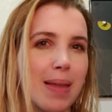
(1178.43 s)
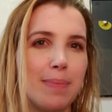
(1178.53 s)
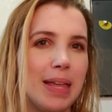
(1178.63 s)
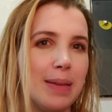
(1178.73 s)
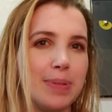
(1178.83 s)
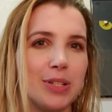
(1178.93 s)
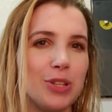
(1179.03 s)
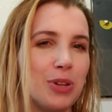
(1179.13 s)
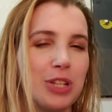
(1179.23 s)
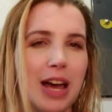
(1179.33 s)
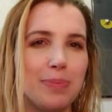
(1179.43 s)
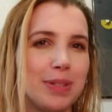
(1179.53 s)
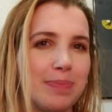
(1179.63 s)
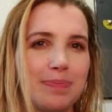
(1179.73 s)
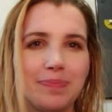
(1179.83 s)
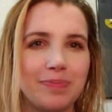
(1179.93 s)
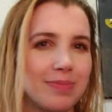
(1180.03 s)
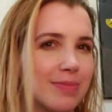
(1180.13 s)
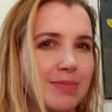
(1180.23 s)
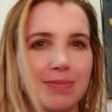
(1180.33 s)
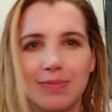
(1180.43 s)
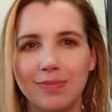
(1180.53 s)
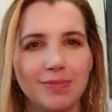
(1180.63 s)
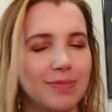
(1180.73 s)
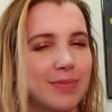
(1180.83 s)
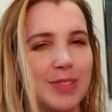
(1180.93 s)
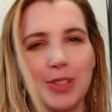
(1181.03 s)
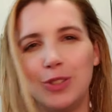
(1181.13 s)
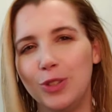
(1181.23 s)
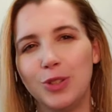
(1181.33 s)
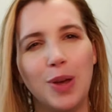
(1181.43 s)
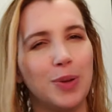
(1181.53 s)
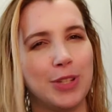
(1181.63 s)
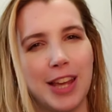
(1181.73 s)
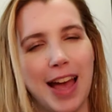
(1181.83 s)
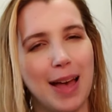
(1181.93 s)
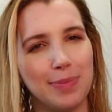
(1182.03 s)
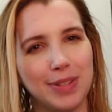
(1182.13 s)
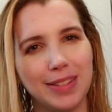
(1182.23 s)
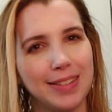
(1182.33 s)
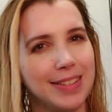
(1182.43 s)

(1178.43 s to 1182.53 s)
My lips are so chapped. So chapped.